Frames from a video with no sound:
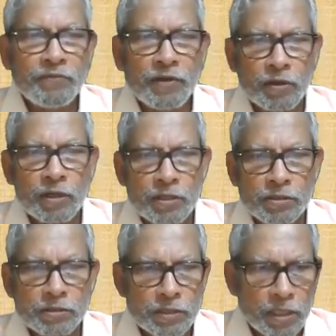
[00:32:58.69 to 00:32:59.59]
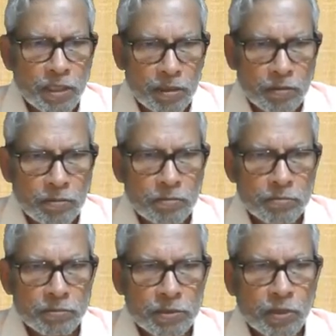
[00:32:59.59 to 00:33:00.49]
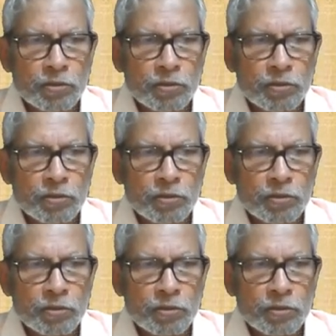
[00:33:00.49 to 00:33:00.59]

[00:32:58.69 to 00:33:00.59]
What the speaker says: for organizations. The